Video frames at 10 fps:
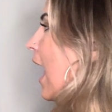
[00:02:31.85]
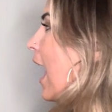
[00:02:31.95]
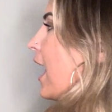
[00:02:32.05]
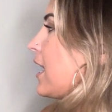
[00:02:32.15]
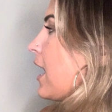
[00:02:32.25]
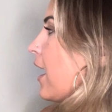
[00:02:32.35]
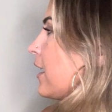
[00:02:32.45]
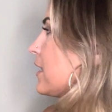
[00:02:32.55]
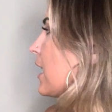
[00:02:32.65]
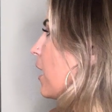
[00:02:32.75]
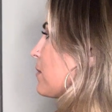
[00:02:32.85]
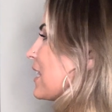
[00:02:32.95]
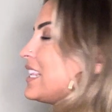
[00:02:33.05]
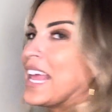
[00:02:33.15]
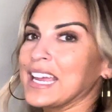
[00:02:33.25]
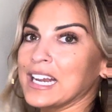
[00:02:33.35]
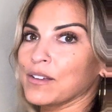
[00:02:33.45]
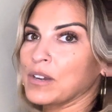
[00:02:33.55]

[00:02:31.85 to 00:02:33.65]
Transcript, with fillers: And 9 times negative